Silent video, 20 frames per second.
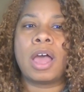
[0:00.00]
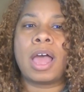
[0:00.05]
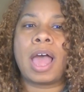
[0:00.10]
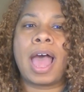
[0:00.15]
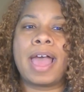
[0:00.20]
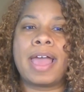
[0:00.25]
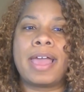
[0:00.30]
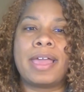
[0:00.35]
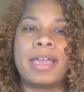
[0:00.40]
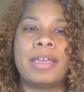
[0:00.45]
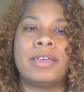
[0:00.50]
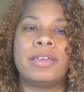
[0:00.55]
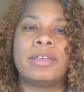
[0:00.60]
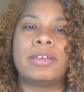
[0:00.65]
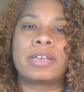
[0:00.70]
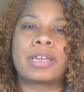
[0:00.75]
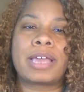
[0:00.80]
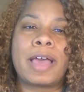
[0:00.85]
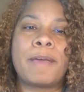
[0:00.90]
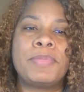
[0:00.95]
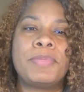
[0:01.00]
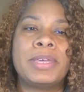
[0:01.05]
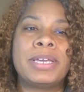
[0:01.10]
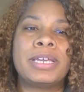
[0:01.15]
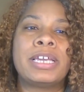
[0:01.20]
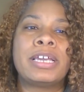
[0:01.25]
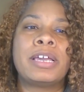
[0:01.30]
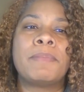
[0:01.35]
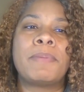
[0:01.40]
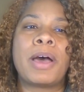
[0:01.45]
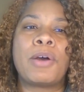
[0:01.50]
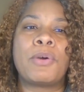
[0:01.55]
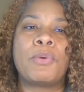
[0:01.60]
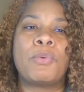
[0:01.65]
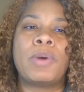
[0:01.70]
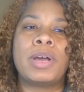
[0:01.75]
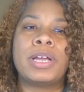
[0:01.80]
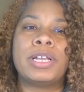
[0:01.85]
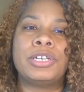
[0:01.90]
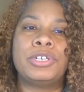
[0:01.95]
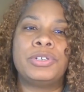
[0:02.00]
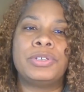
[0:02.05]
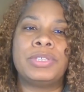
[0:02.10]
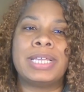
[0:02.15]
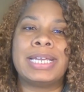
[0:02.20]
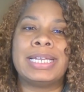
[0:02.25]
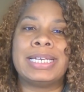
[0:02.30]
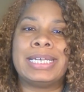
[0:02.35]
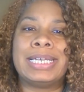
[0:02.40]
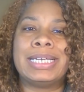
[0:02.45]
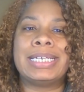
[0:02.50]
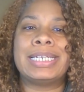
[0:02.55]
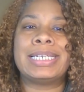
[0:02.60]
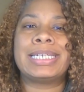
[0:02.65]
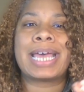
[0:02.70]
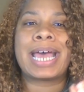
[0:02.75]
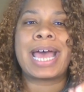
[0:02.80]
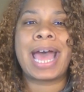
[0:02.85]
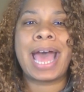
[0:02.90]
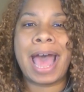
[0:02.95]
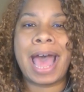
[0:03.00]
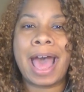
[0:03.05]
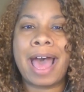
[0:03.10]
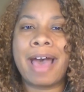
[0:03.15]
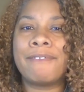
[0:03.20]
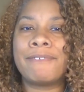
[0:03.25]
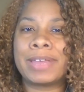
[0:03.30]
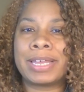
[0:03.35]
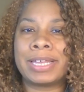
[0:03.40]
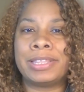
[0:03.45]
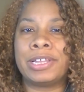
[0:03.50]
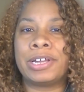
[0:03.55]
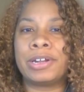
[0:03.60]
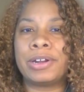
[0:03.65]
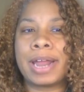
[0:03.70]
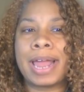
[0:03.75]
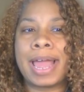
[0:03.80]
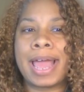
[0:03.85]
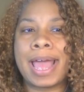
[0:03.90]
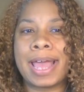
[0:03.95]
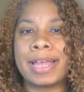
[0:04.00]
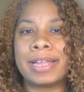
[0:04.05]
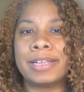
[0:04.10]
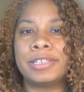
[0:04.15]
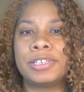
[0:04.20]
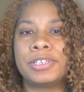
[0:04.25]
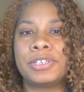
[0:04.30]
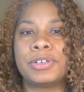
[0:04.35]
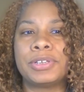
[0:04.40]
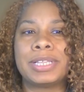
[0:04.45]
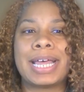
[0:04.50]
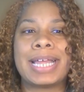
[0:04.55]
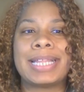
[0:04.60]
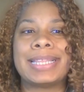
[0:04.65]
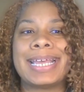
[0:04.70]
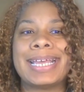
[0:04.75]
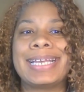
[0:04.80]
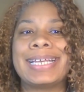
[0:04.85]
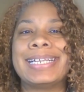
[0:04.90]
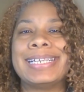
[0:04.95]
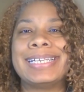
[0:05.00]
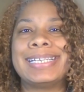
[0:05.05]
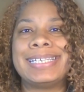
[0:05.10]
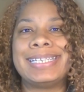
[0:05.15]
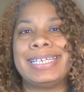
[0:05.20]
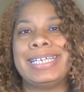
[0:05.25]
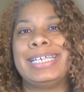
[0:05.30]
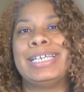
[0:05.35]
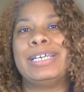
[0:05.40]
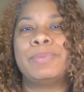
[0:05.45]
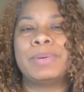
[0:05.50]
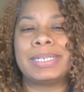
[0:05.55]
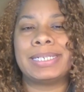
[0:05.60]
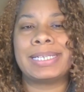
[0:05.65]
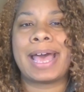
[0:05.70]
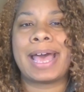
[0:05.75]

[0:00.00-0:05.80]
I kept thinking about what do they need to have in their head so that they can see what's